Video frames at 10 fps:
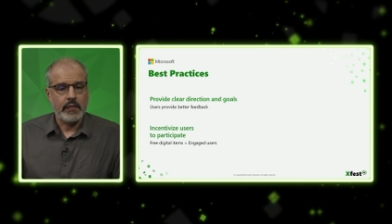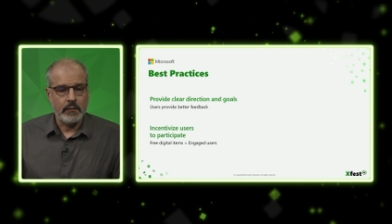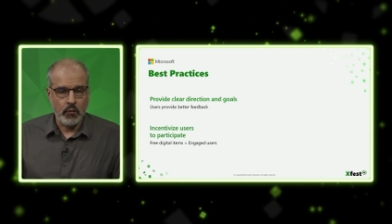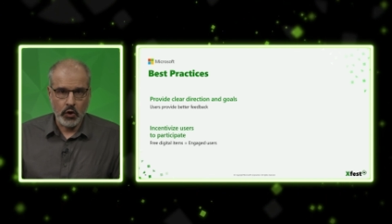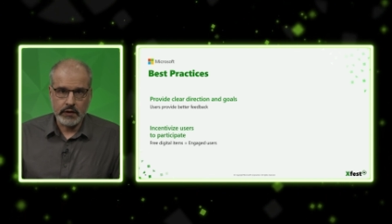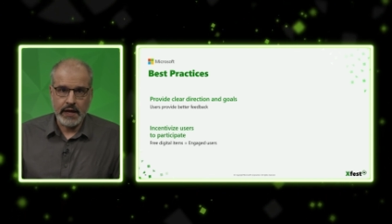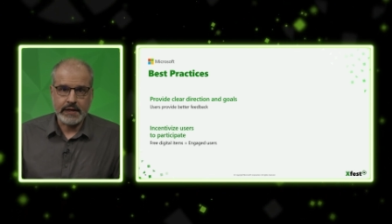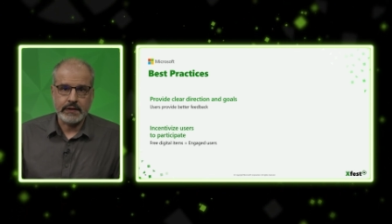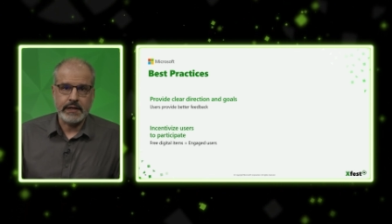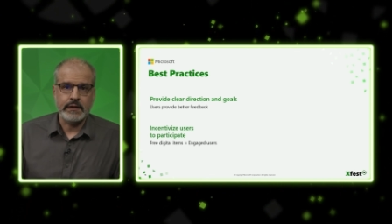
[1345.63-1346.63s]
the more
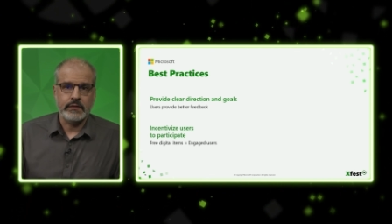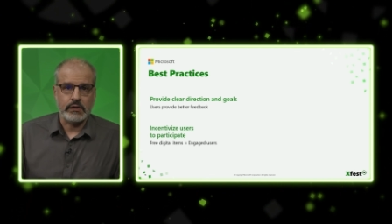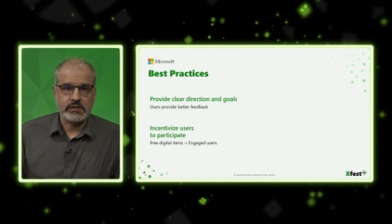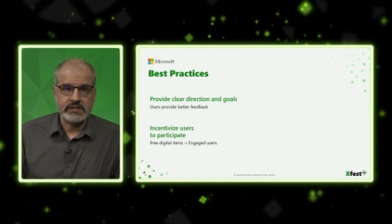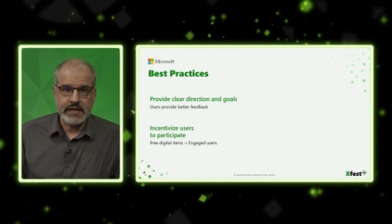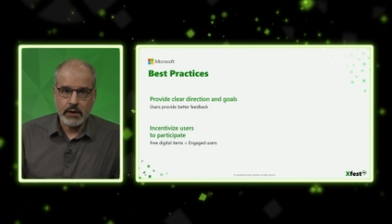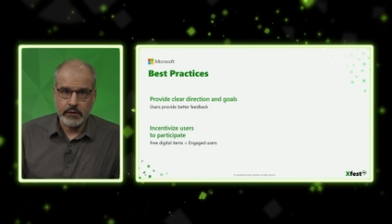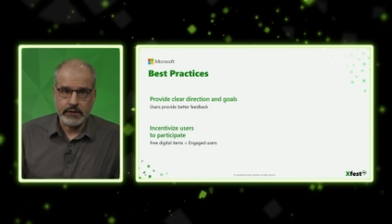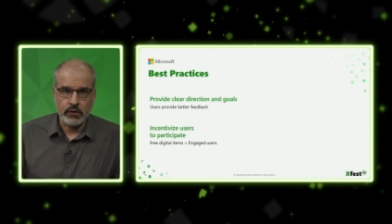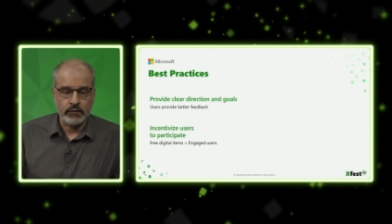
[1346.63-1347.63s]
likely they'll stay
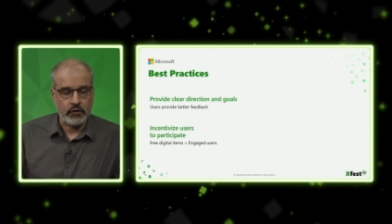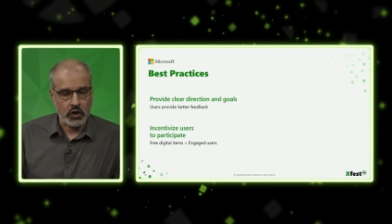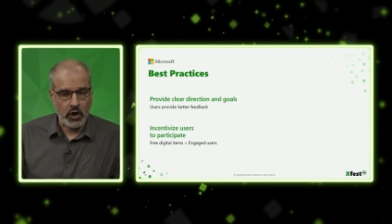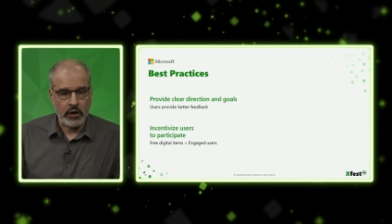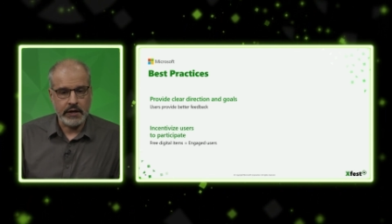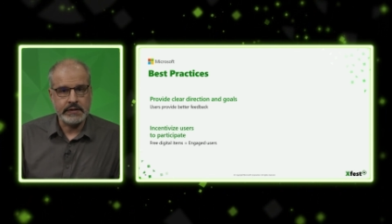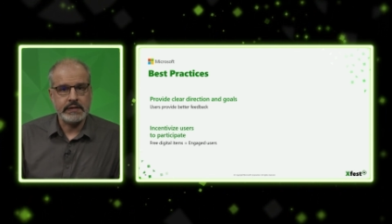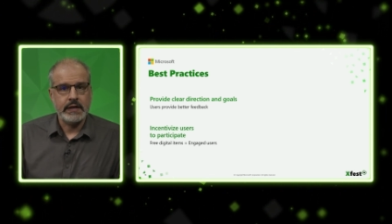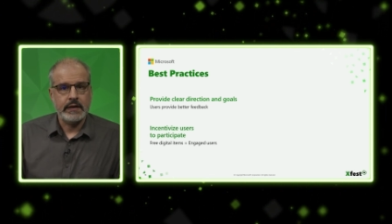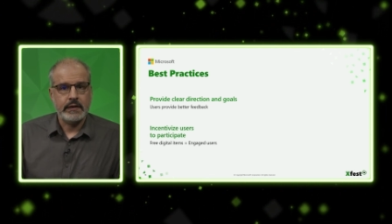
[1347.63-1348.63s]
with you for current
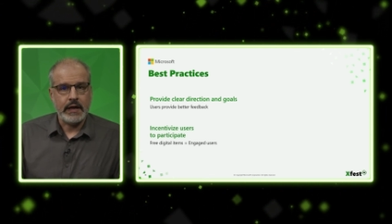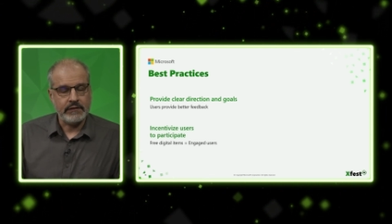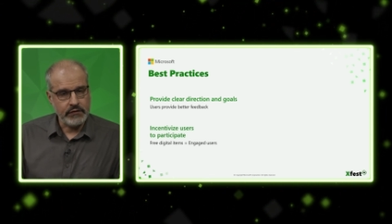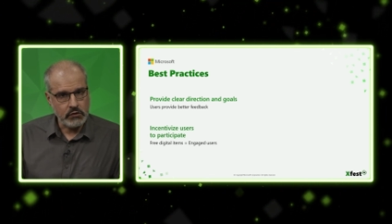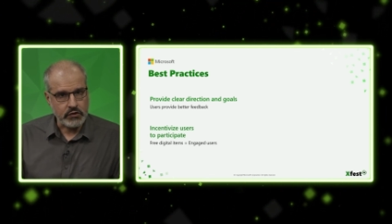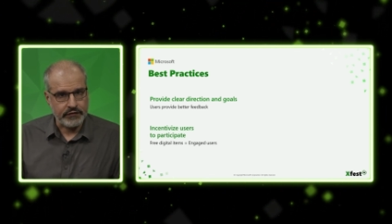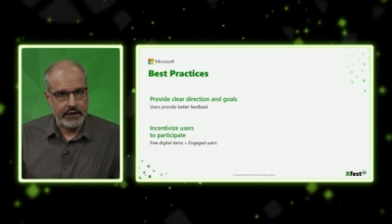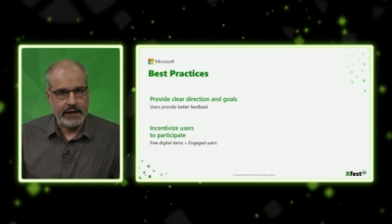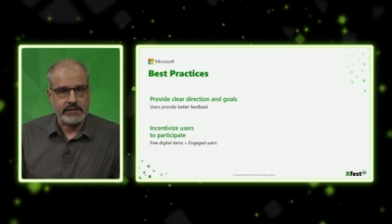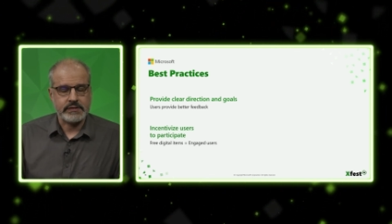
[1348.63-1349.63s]
and future
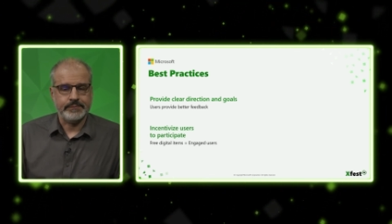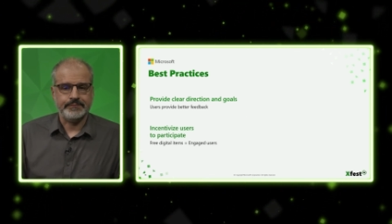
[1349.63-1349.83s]
flights.